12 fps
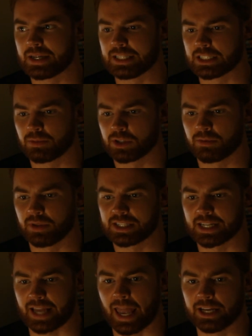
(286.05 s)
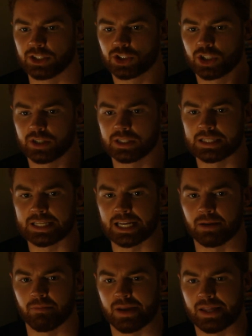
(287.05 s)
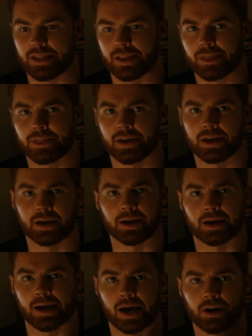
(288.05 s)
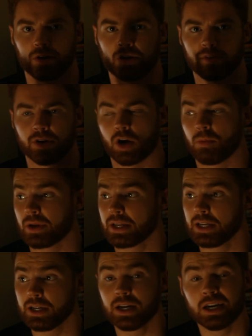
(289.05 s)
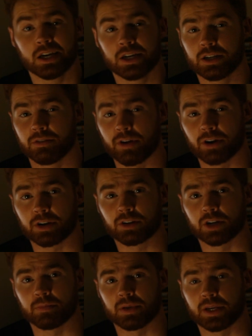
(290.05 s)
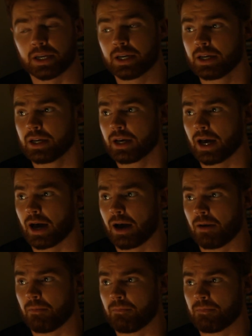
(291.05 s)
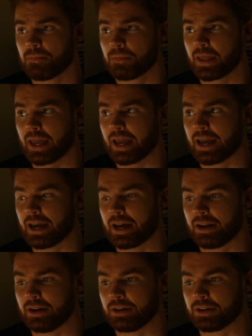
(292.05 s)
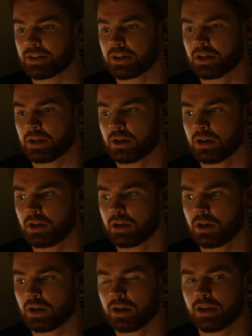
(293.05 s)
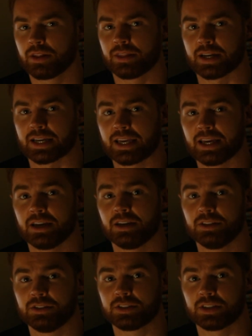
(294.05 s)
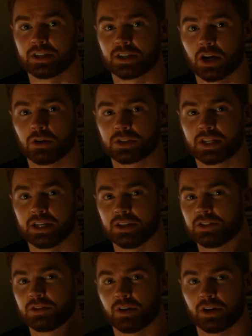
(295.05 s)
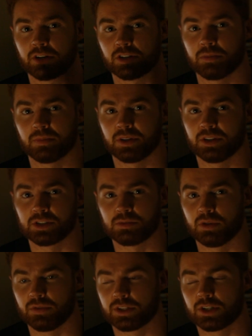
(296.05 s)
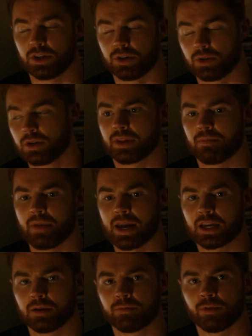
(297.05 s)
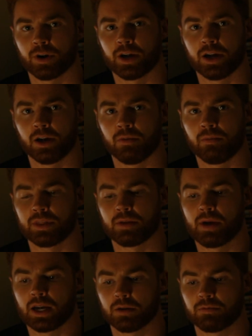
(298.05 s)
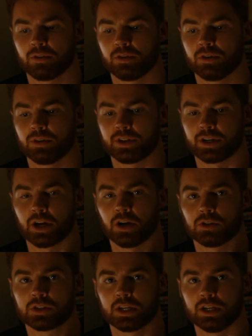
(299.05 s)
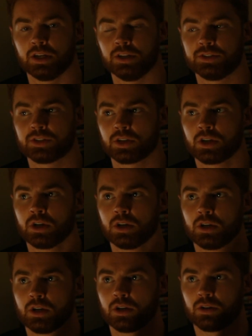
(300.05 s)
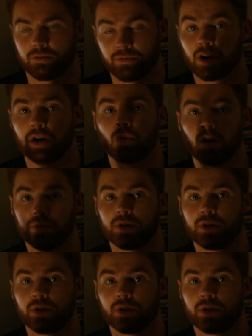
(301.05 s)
He's supposed to be this like ancient demon thing, I don't even know, but he's very creepy, and the kids, the ghost kids, are very creepy in this movie too. The makeup for him and the makeup for the ghost kids, very well